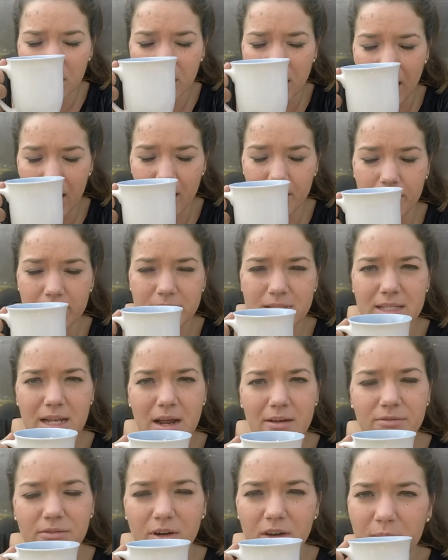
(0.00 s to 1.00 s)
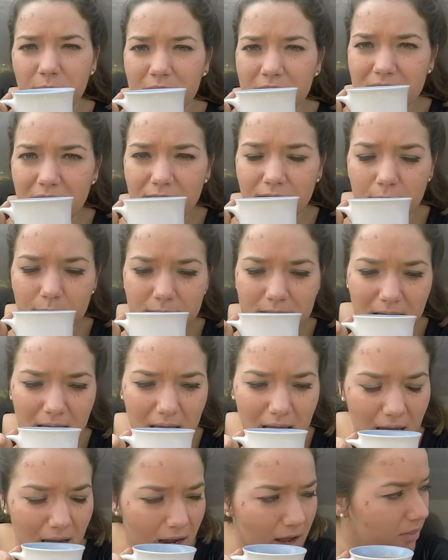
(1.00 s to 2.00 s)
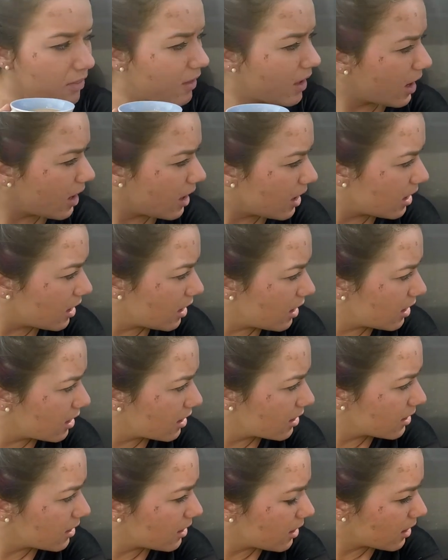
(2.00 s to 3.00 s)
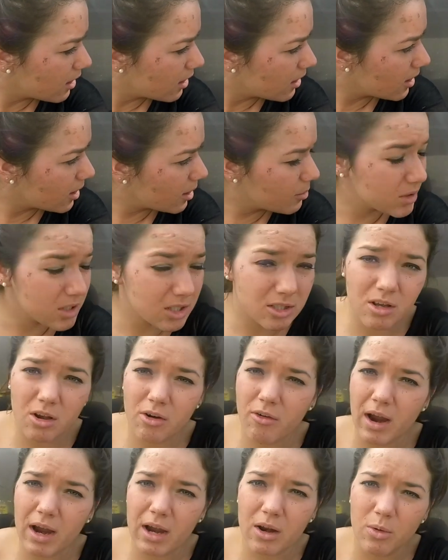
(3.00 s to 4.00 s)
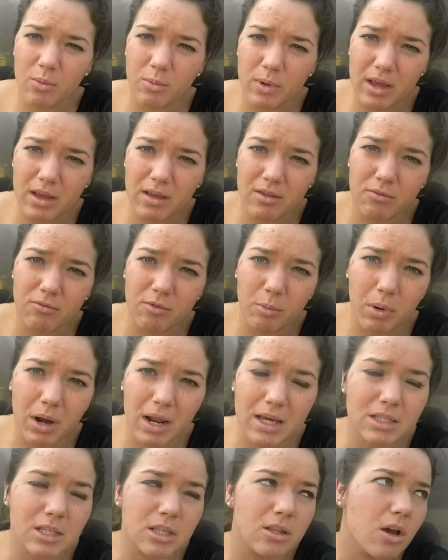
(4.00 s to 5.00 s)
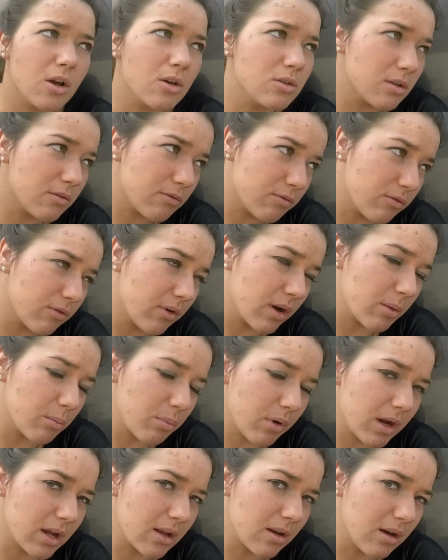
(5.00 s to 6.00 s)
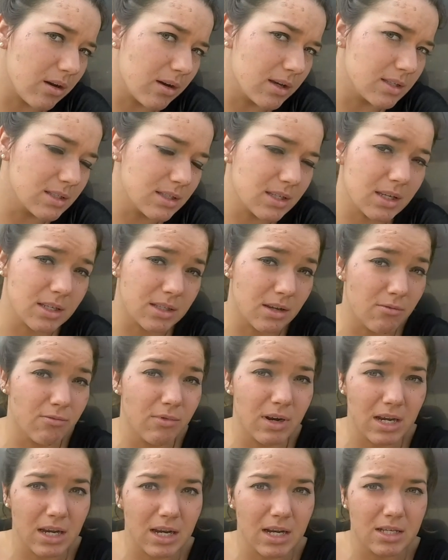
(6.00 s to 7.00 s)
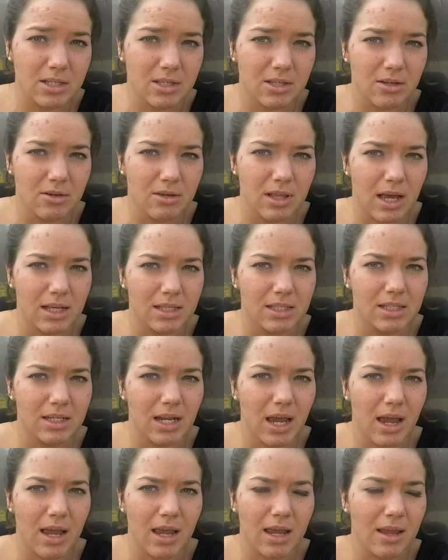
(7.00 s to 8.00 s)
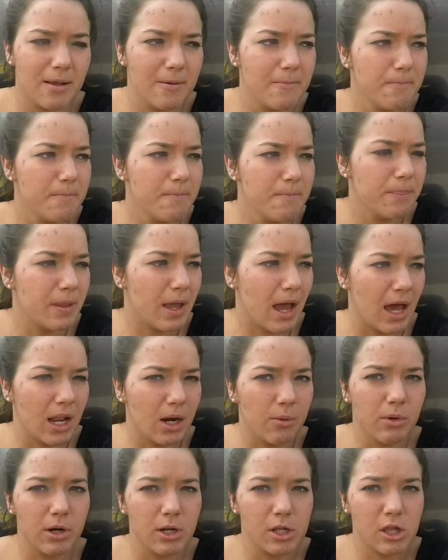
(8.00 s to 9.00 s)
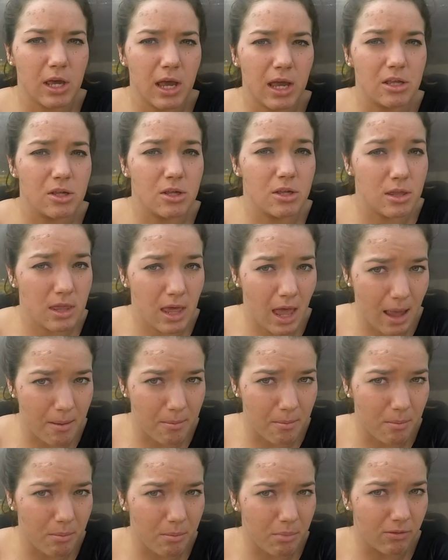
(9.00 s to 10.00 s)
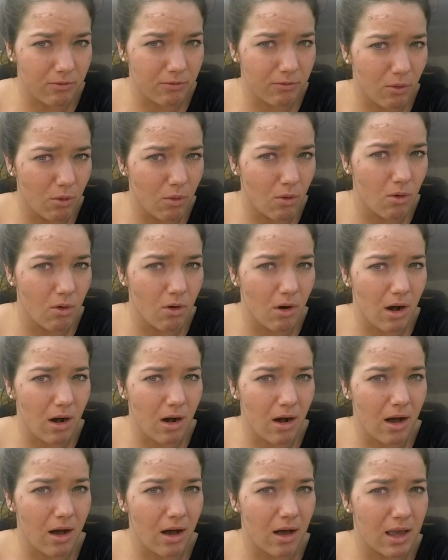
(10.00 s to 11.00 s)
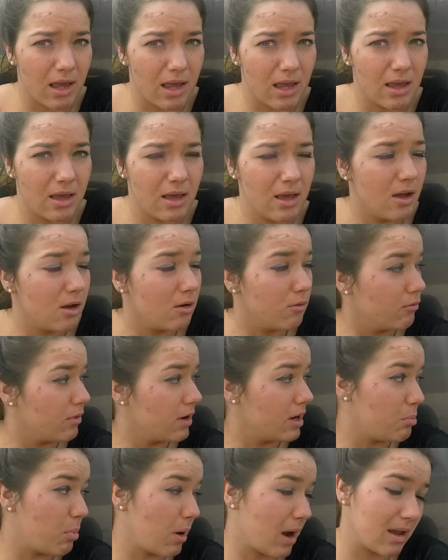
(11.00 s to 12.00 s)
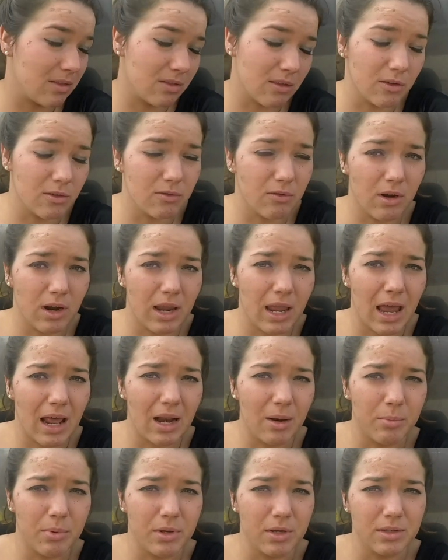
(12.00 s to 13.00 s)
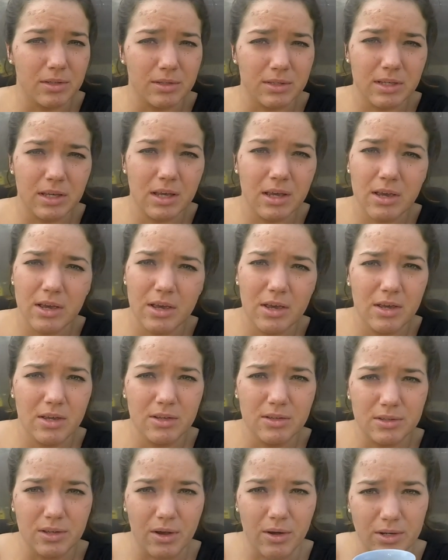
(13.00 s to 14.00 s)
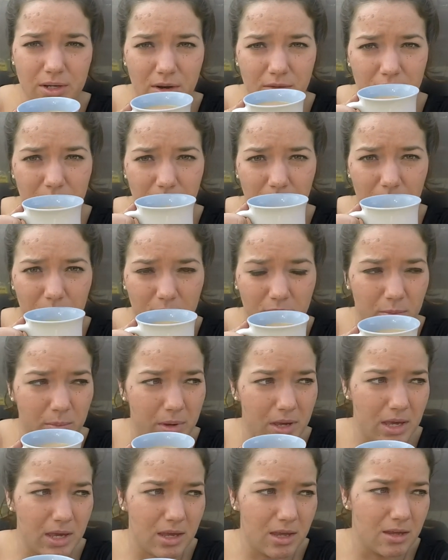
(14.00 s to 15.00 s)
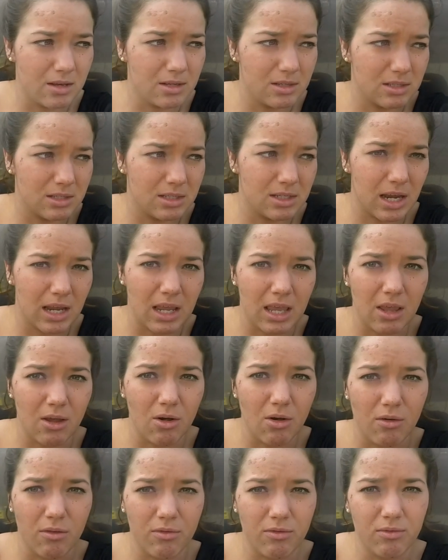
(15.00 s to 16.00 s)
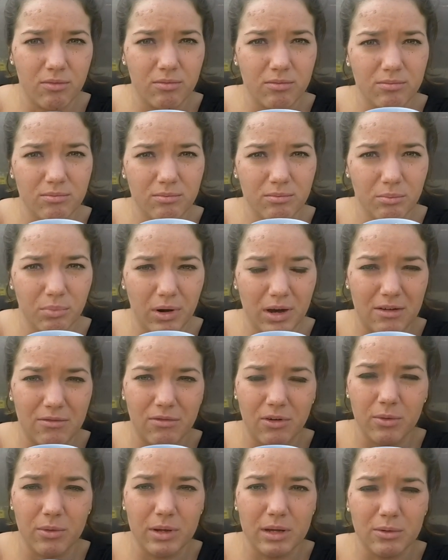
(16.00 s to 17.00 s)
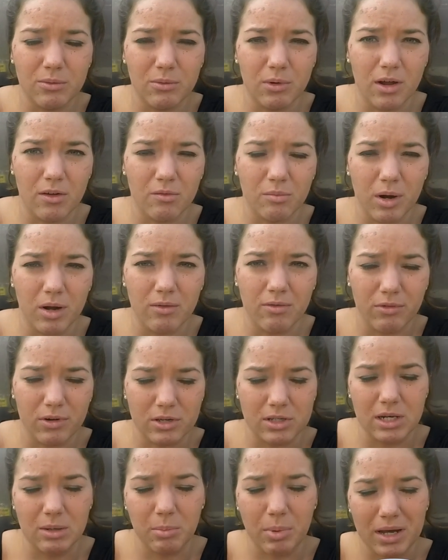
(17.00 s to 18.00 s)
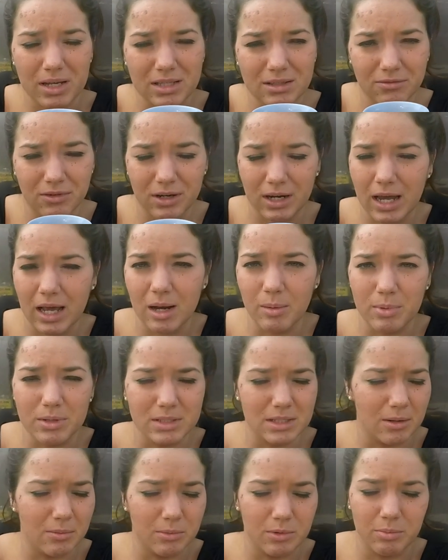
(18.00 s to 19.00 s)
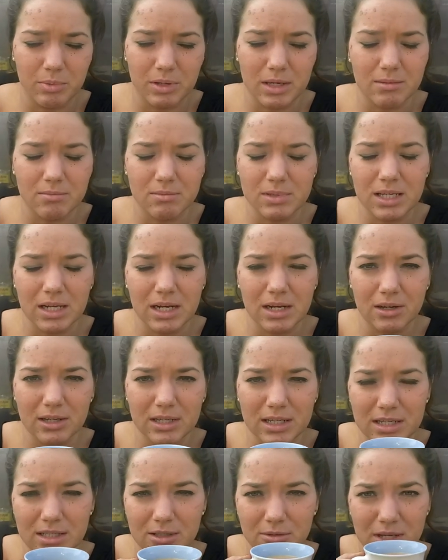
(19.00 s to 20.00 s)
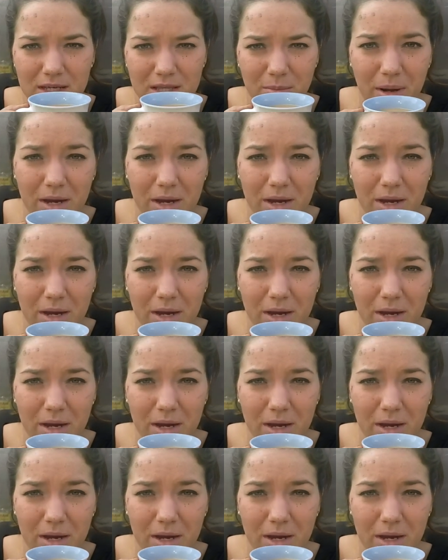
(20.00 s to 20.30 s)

yeah, I'm gonna sit down for five minutes, have a cup of tea, and then um, I'm gonna start cracking on with replacing those front brake lines because I really need to do that today. And I wanna change them before I repaint those front calipers. So I don't really want to be taking off brake fluid all over my freshly painted front calipers. That would be a silly idea because it would take the